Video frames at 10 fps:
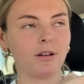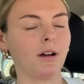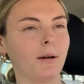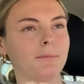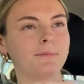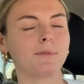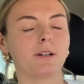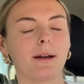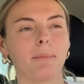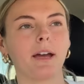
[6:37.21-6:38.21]
Um,
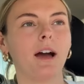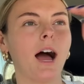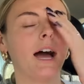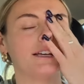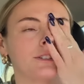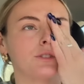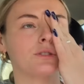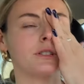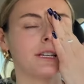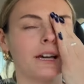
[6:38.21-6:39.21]
sorry, my eyes are
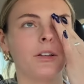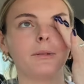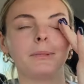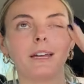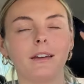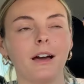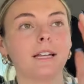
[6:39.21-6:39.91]
just killing me.